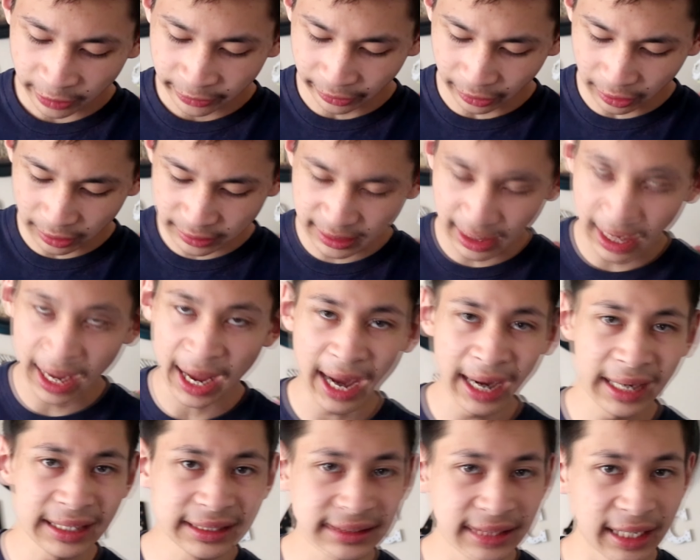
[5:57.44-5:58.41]
There is a
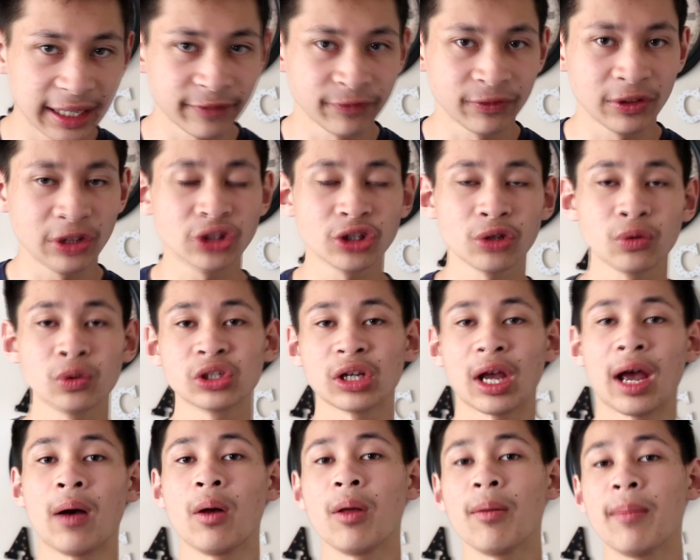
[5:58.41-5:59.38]
Hindsight feature, which
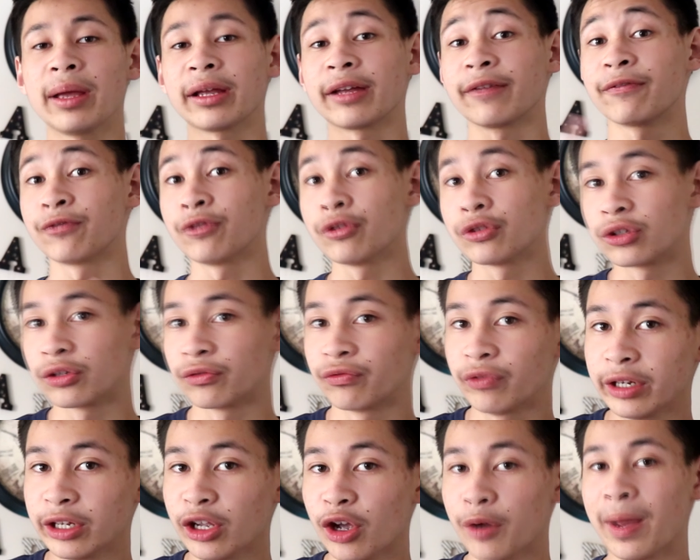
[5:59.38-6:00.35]
I will make a future
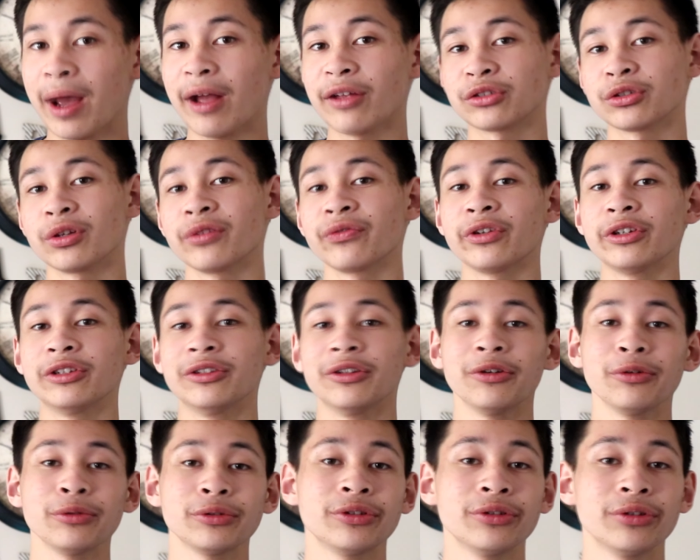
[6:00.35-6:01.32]
video about, so if you're
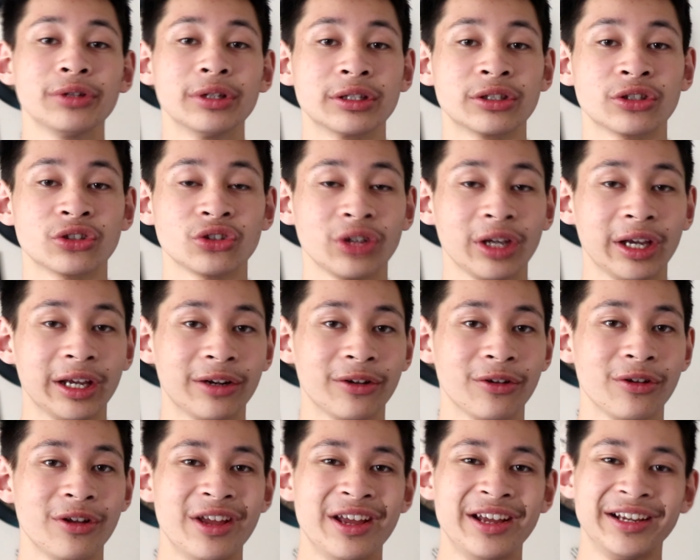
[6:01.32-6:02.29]
new to this
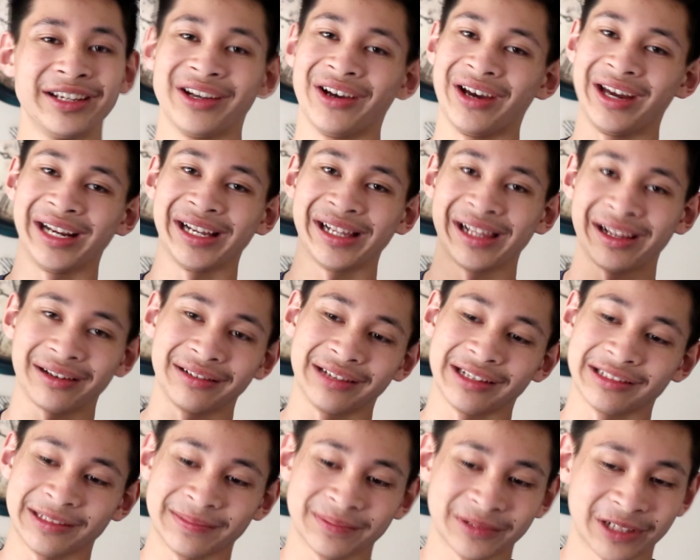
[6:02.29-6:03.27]
channel, go ahead and click on
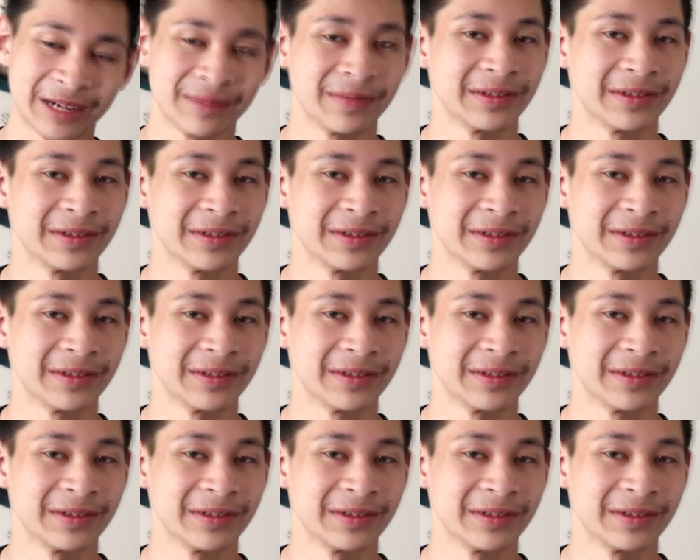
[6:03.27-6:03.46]
that subscribe